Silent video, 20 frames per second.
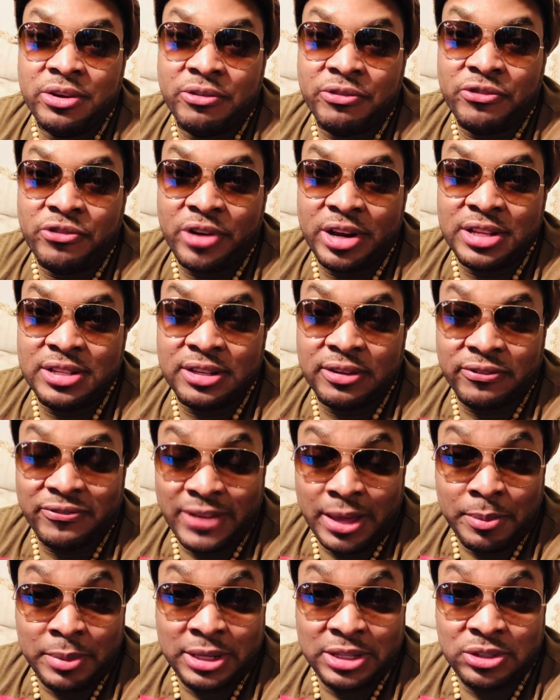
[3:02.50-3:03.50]
friends and
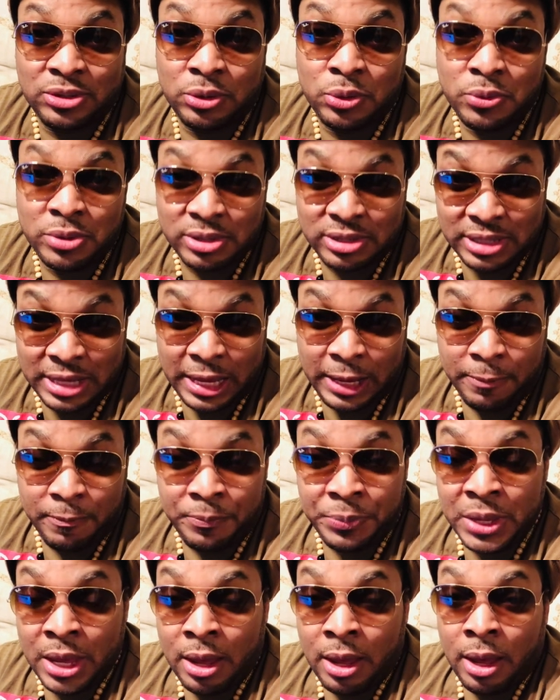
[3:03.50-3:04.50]
families to do the
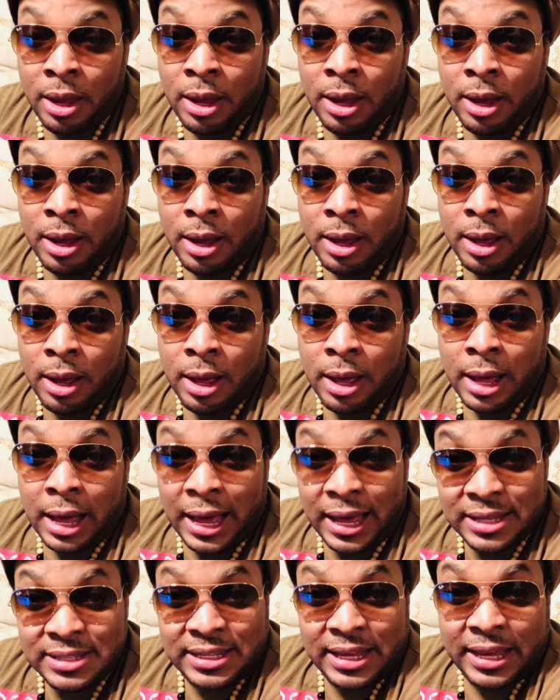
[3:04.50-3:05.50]
same.
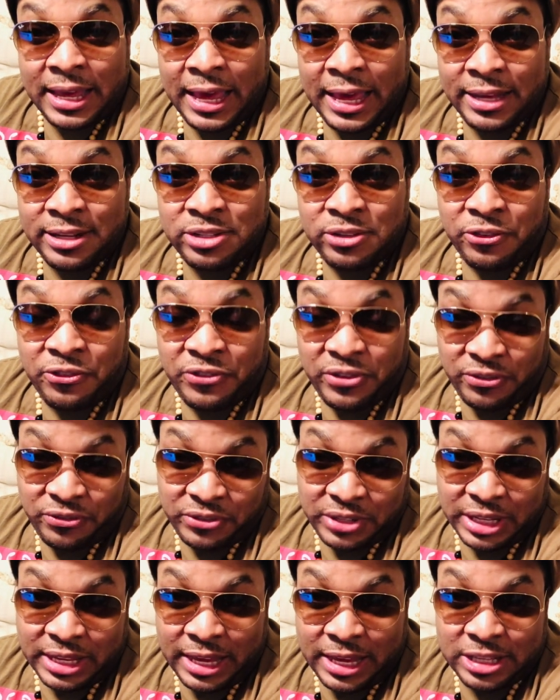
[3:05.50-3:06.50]
As I head to
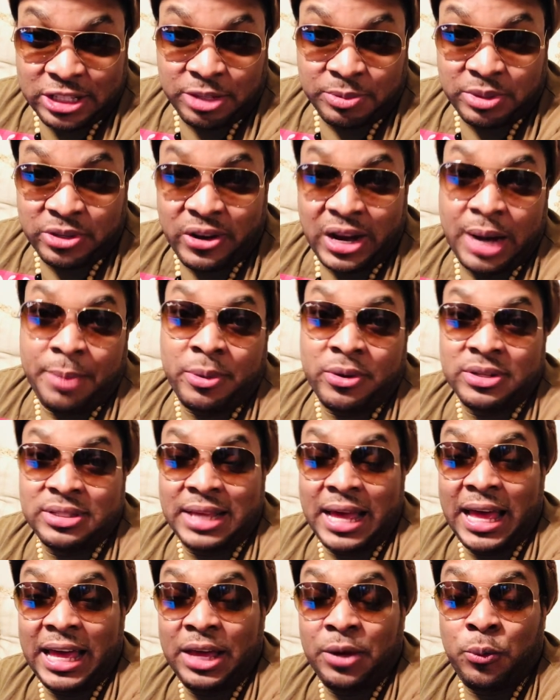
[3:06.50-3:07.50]
50k subscribers,
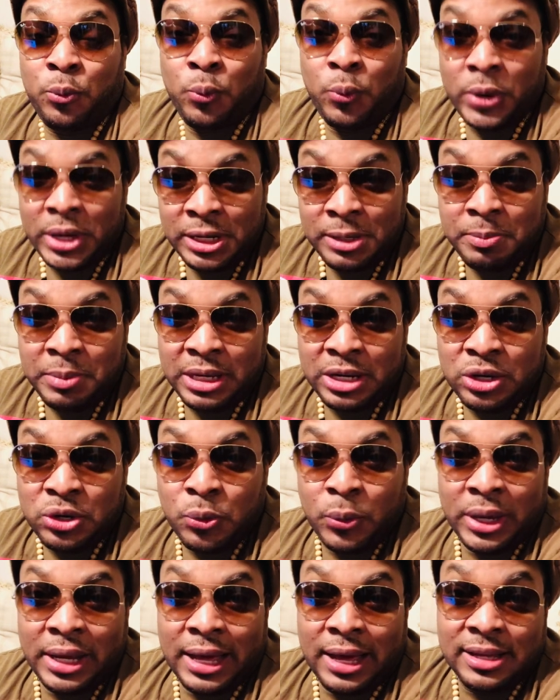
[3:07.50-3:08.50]
I will be
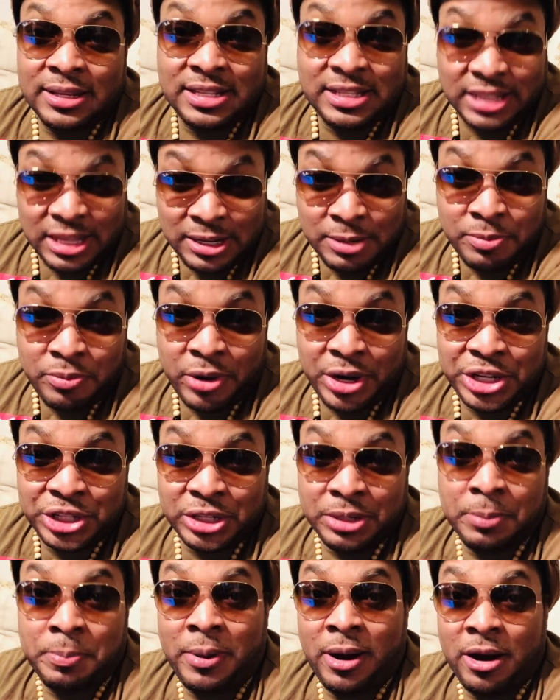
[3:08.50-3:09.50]
doing a
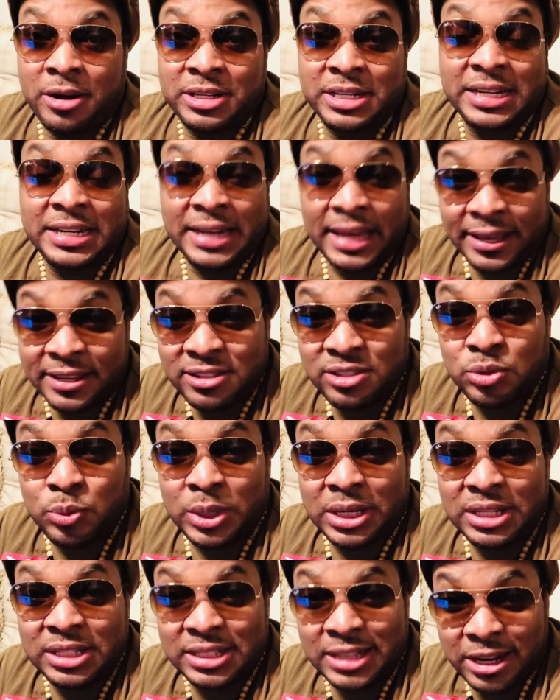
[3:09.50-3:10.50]
celebration party next
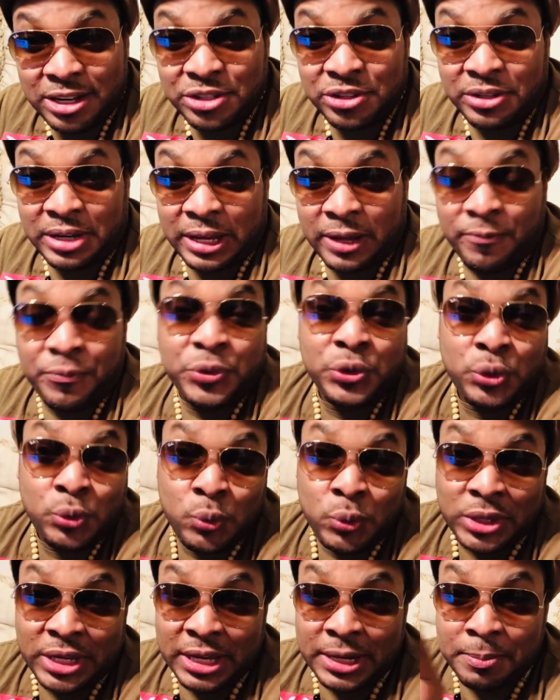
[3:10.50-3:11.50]
week Saturday. You
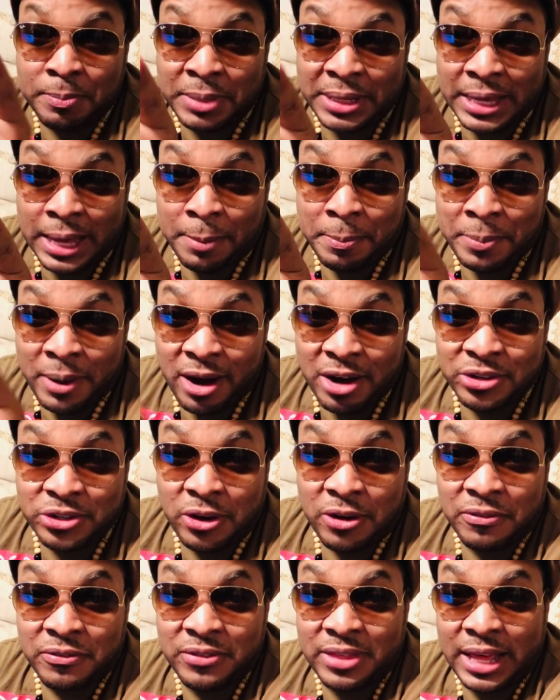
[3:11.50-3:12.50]
can be a part
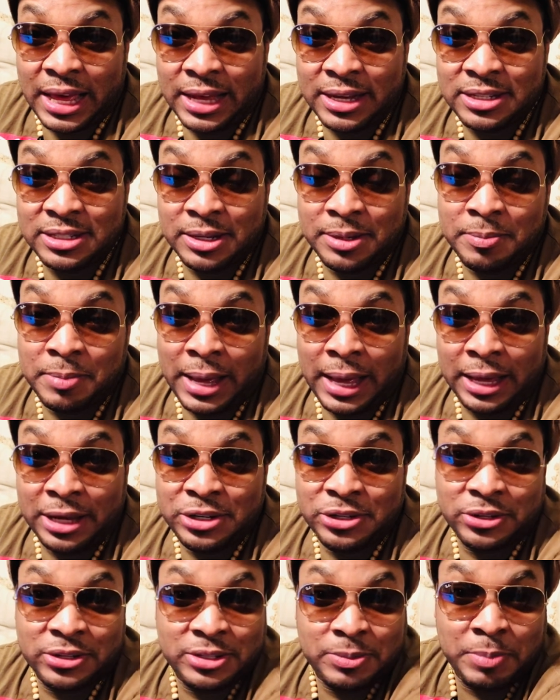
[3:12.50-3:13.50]
of that by
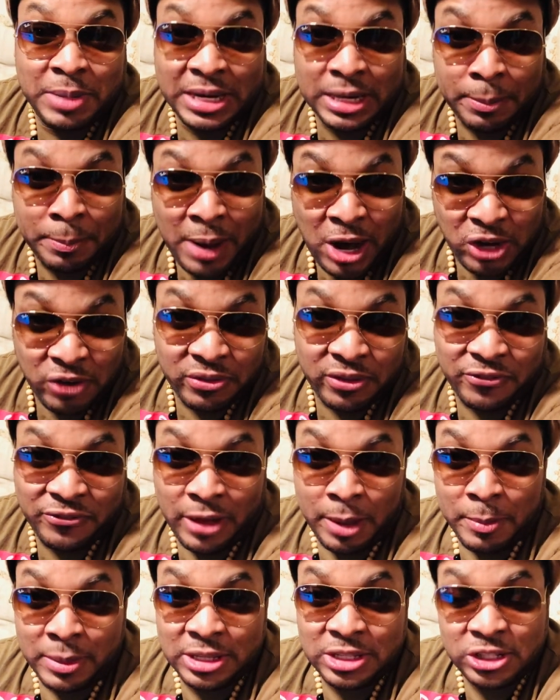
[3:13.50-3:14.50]
just being a part of the
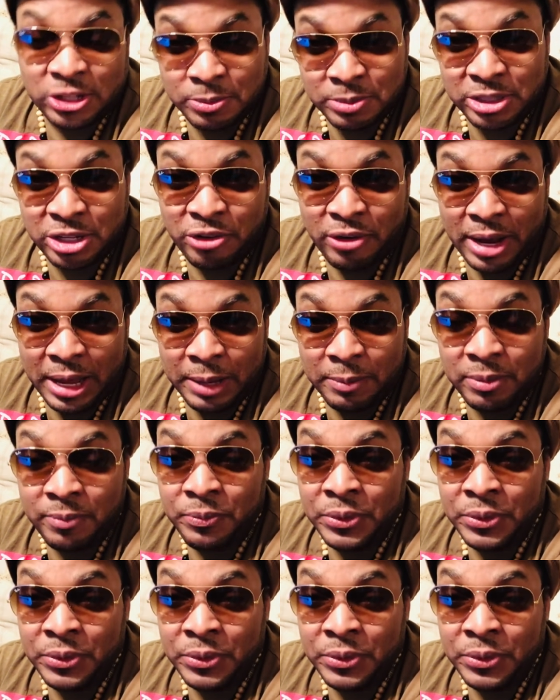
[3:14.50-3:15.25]
family. Subscribe